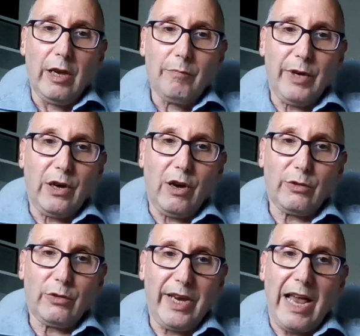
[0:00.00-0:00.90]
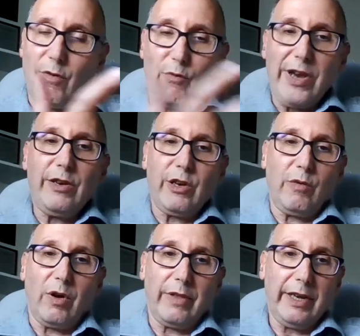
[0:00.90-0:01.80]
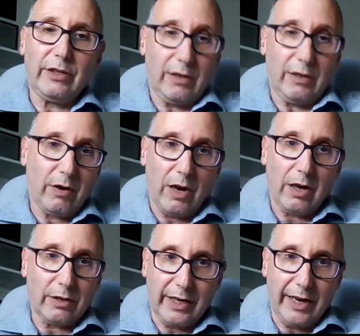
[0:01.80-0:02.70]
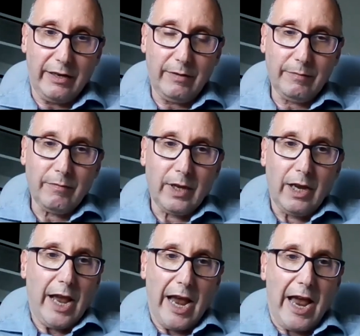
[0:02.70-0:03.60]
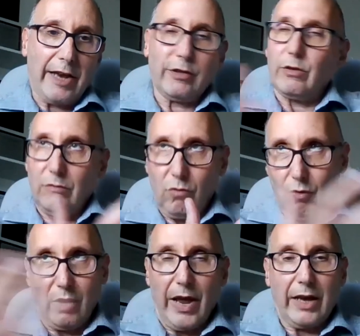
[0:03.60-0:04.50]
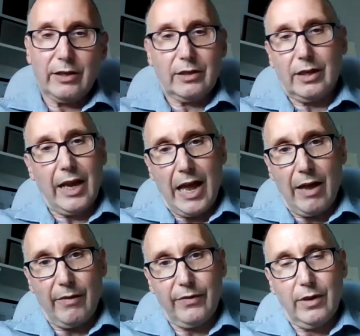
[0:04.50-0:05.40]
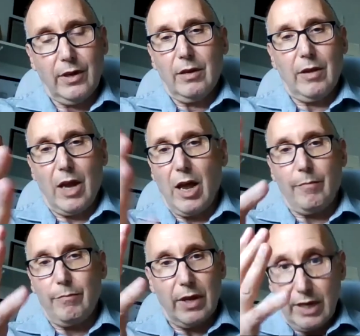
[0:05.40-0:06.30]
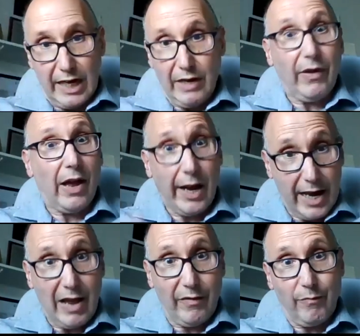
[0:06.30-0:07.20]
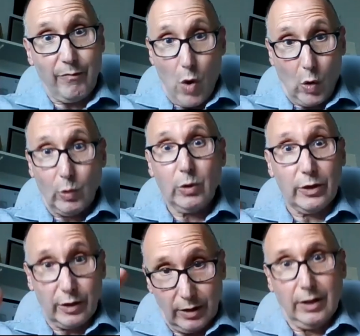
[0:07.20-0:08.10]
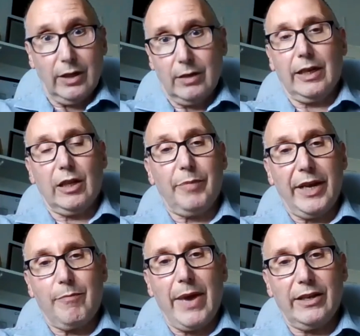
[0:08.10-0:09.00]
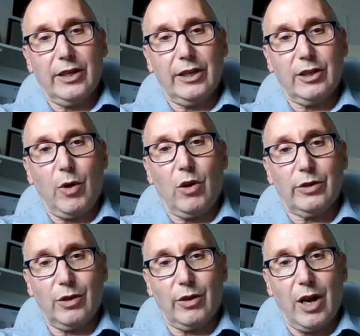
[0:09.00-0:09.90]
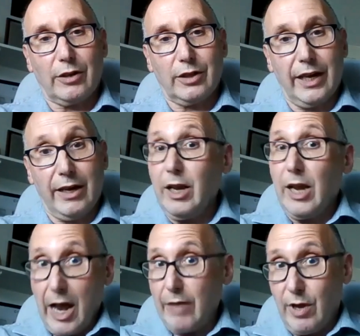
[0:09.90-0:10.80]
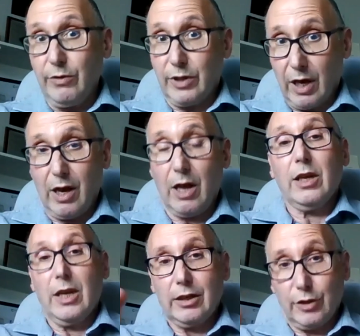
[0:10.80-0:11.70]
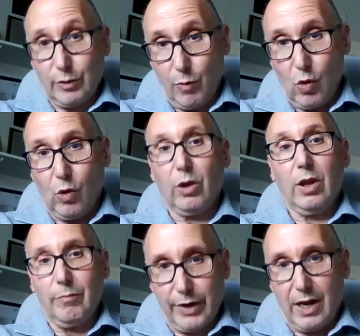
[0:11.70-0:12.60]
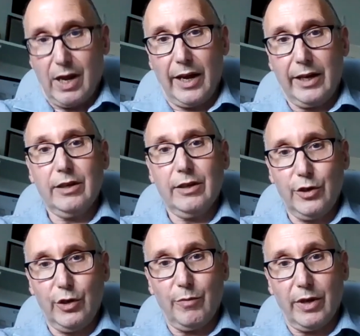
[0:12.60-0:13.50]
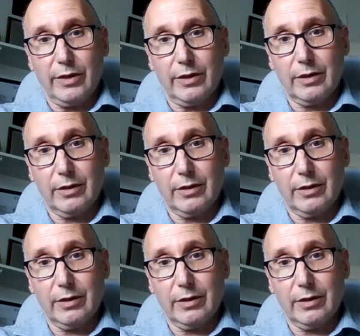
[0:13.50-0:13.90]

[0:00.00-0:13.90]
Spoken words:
because we have a window on this on our skin, and all of us have nevi, have moles, little pigmented spots on our skin, and those are small benign tumors.